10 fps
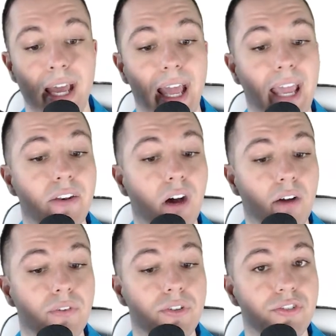and
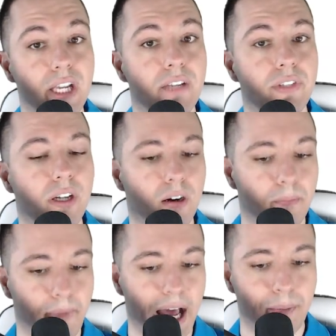offers state-of-the-art
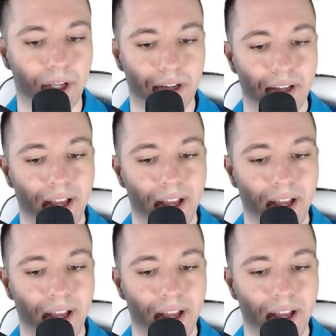mapping,